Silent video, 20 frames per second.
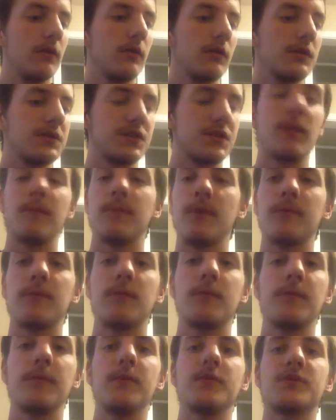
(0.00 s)
Some
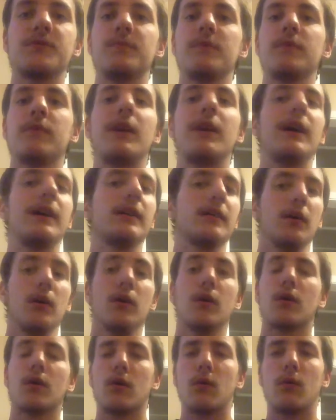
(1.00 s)
people will just be like,
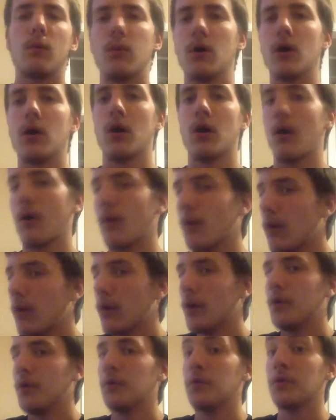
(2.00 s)
well,
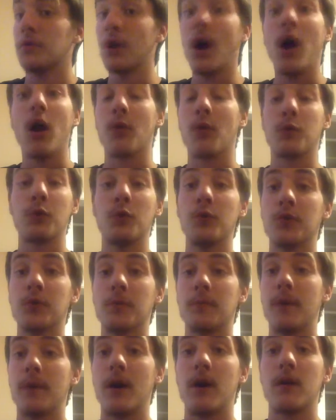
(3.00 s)
you gotta think
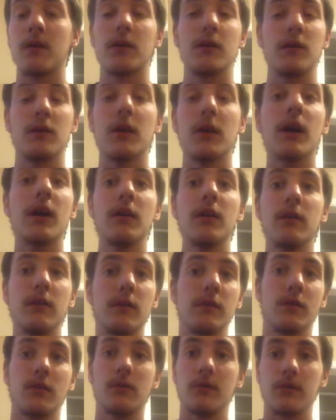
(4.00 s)
about it. Yeah, you
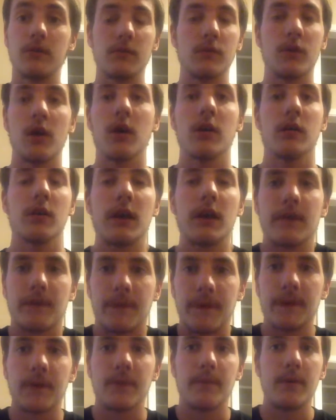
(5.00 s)
gotta
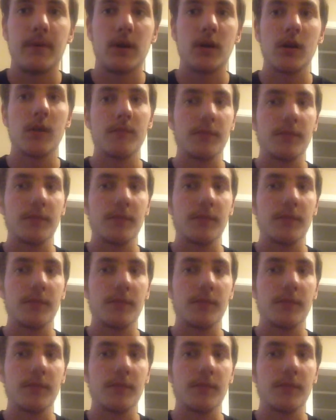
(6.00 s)
think about it,